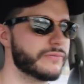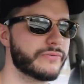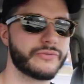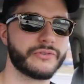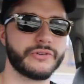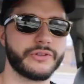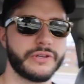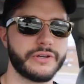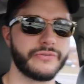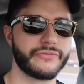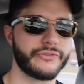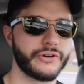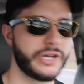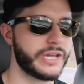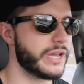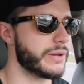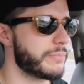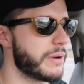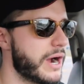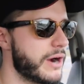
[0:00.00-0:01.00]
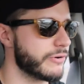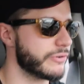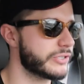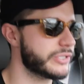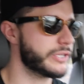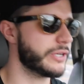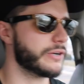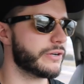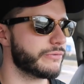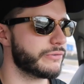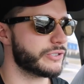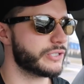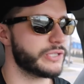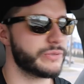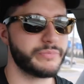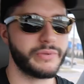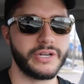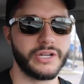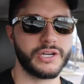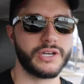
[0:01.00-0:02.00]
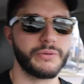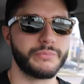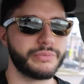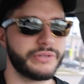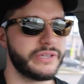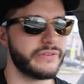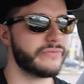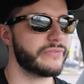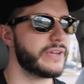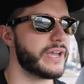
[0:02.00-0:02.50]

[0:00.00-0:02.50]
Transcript: for the freaking power steering, which has been a complete